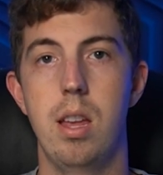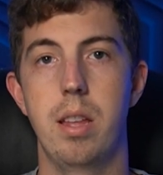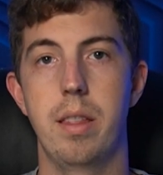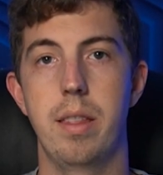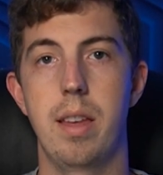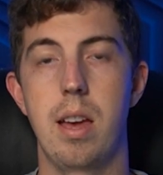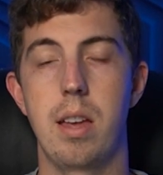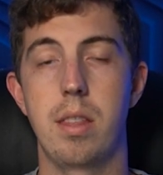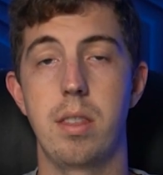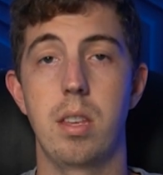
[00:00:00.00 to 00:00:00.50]

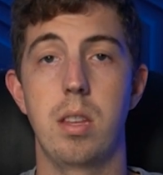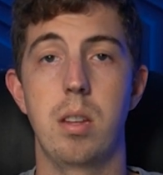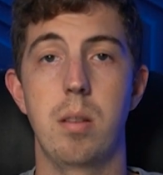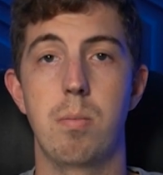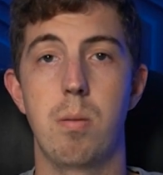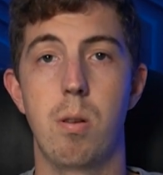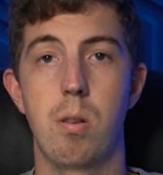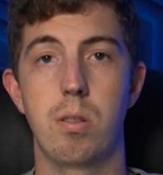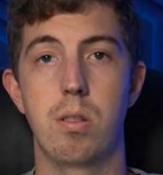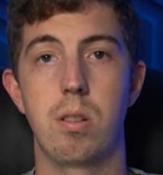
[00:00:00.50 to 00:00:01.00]
that the
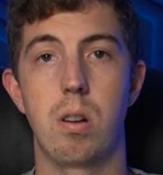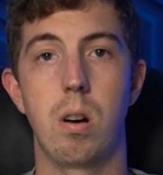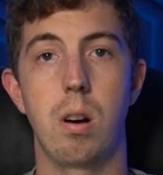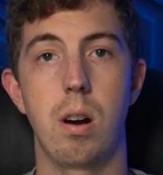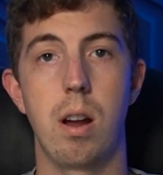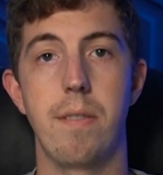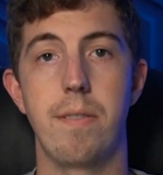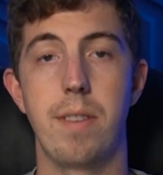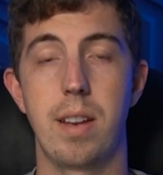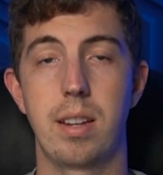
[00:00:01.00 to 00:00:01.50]
Pulsar
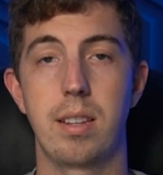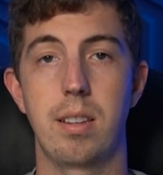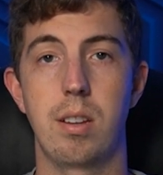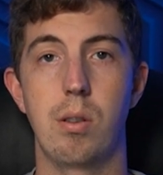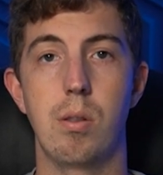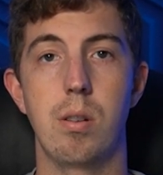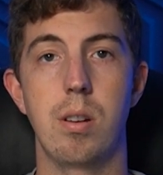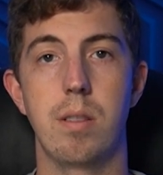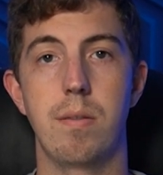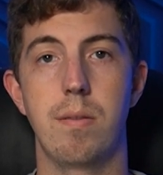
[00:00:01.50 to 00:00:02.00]
FX
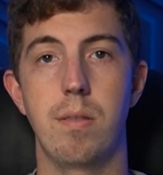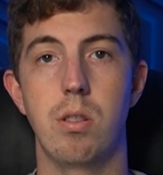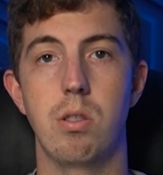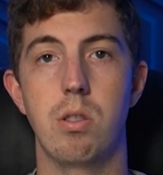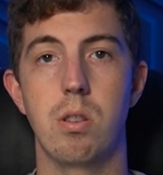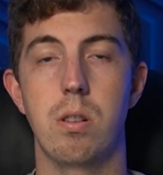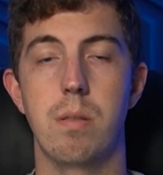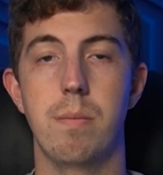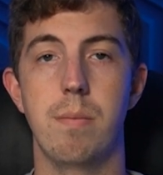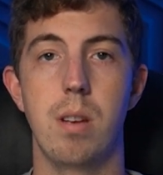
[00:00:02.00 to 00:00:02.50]
series
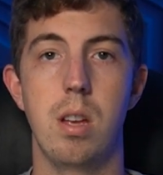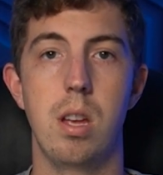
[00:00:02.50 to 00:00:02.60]
featured,